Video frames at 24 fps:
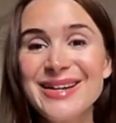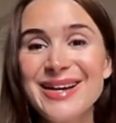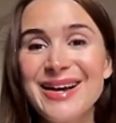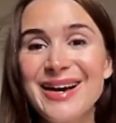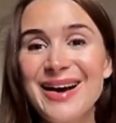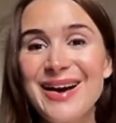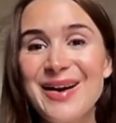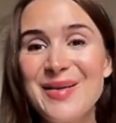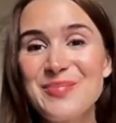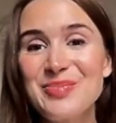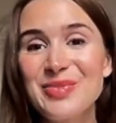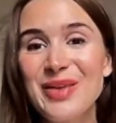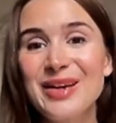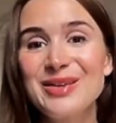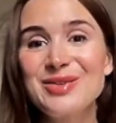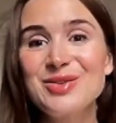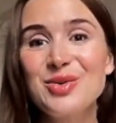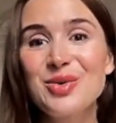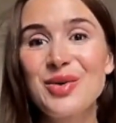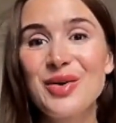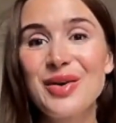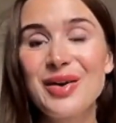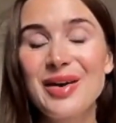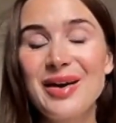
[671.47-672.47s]
Um, and
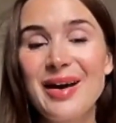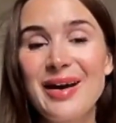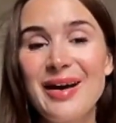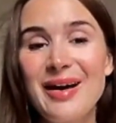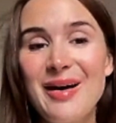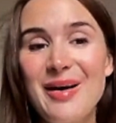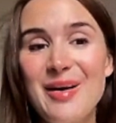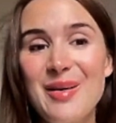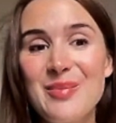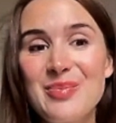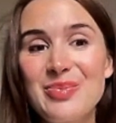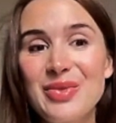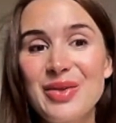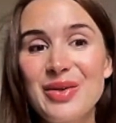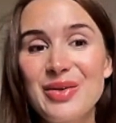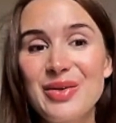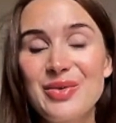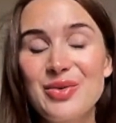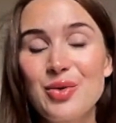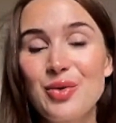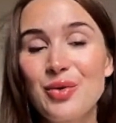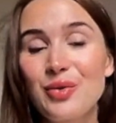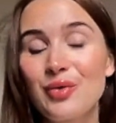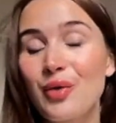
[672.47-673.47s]
your um,
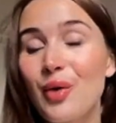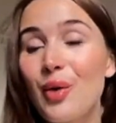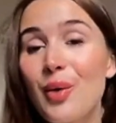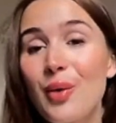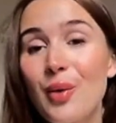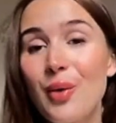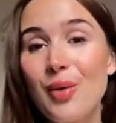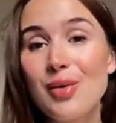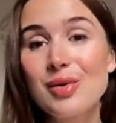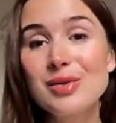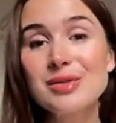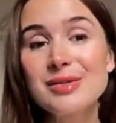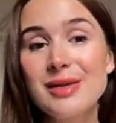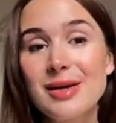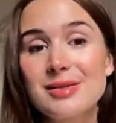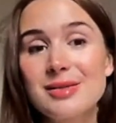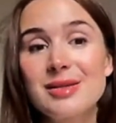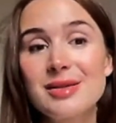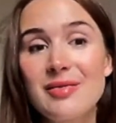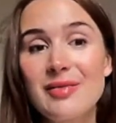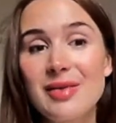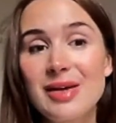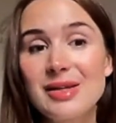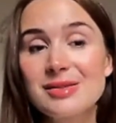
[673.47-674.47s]
your role also as
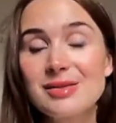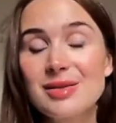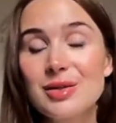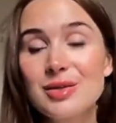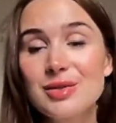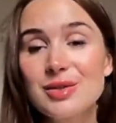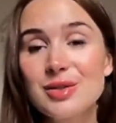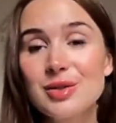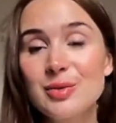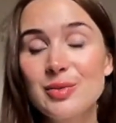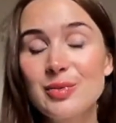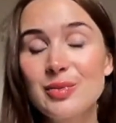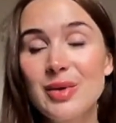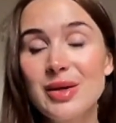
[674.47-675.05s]
an investor to,